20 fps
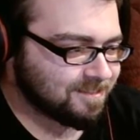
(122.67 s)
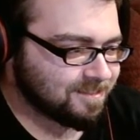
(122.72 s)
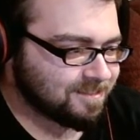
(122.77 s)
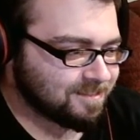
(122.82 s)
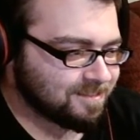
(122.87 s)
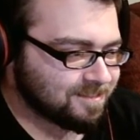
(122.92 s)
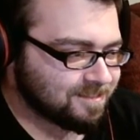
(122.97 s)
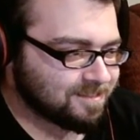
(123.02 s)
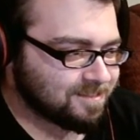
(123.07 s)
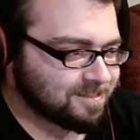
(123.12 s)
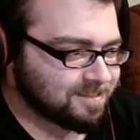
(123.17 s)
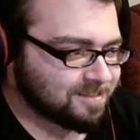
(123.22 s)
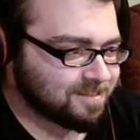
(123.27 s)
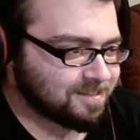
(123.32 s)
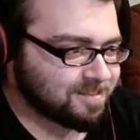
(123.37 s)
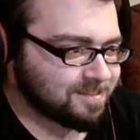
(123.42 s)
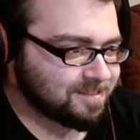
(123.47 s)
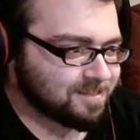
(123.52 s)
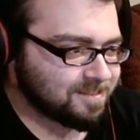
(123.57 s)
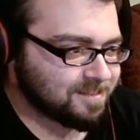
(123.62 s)

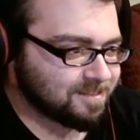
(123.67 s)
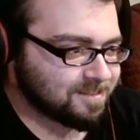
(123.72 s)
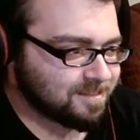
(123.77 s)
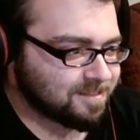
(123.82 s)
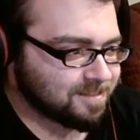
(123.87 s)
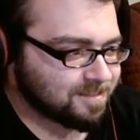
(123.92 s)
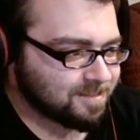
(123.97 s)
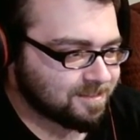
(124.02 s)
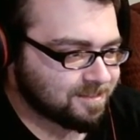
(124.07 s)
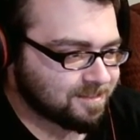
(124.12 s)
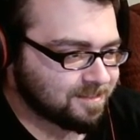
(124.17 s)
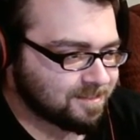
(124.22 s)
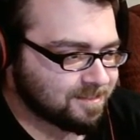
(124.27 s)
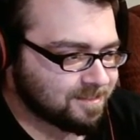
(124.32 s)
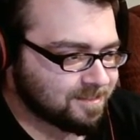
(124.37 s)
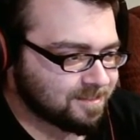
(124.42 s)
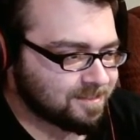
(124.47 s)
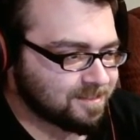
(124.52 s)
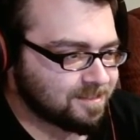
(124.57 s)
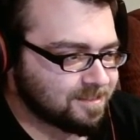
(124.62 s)

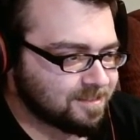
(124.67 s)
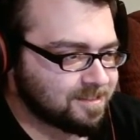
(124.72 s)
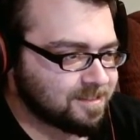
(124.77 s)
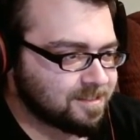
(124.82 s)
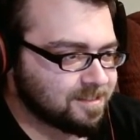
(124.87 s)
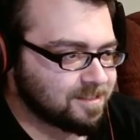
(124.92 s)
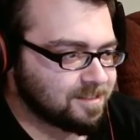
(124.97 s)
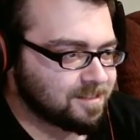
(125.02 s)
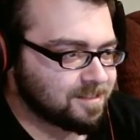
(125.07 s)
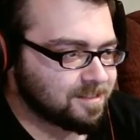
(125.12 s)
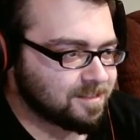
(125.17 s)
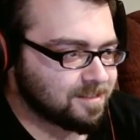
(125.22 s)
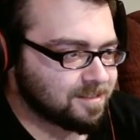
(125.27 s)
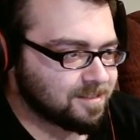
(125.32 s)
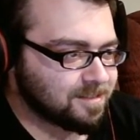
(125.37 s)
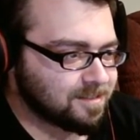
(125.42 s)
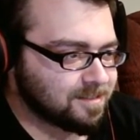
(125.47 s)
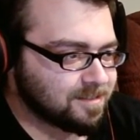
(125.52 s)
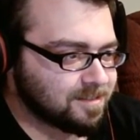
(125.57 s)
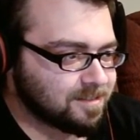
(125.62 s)

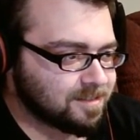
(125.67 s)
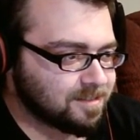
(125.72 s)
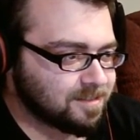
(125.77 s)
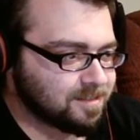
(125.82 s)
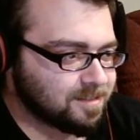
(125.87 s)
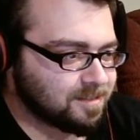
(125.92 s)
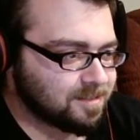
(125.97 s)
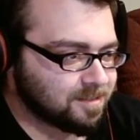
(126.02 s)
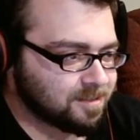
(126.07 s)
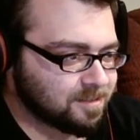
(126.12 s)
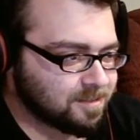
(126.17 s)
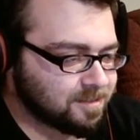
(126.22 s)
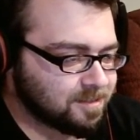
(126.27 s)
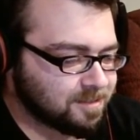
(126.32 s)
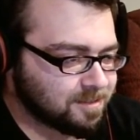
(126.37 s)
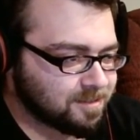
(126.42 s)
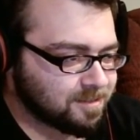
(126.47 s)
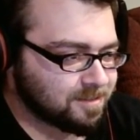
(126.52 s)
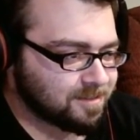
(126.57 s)
This person isn't speaking.